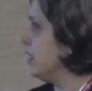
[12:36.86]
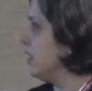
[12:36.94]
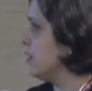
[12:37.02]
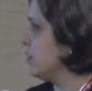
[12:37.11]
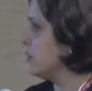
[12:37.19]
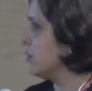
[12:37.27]

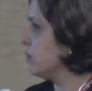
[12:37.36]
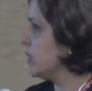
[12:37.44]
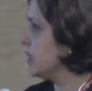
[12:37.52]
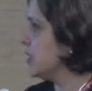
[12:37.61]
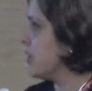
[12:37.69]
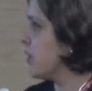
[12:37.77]
so
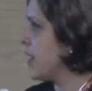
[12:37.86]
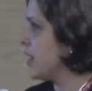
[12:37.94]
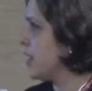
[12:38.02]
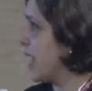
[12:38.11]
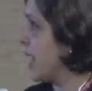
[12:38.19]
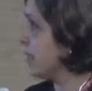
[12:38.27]
this is
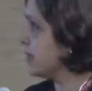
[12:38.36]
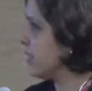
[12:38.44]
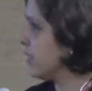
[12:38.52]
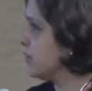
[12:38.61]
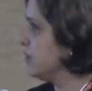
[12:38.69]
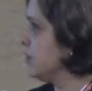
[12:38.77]
they had
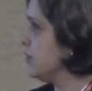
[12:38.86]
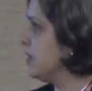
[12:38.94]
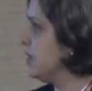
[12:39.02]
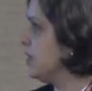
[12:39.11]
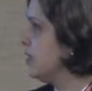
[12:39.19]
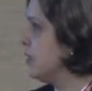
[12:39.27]
clouding
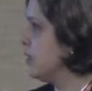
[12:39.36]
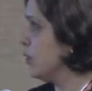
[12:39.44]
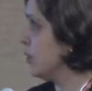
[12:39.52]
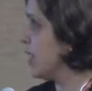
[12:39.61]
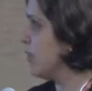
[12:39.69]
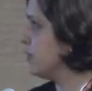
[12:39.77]
15,
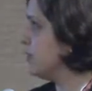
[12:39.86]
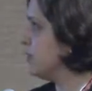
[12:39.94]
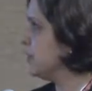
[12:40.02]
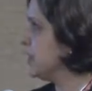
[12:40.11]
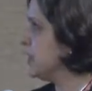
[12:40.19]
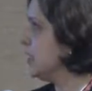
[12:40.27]
no clouding
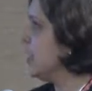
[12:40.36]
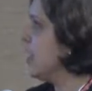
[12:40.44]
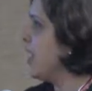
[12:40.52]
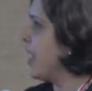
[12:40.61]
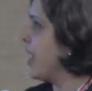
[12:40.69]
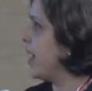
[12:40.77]
15,
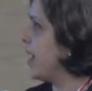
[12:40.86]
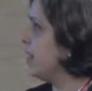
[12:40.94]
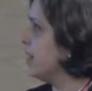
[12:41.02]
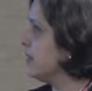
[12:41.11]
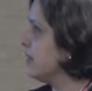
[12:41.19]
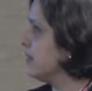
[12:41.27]

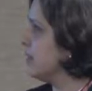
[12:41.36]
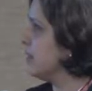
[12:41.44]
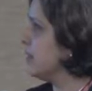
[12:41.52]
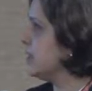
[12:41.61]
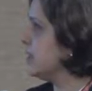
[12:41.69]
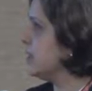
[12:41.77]
and
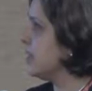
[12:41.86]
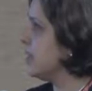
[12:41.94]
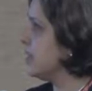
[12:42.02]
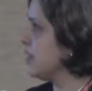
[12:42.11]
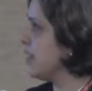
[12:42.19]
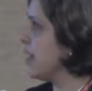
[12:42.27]
this is
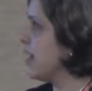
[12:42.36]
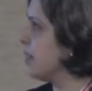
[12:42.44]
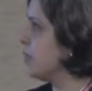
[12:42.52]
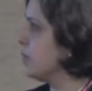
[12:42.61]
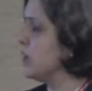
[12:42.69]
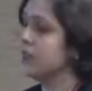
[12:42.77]
the
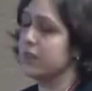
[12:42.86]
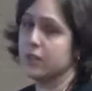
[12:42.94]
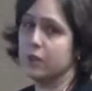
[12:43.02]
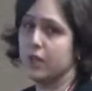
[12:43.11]
current when there is no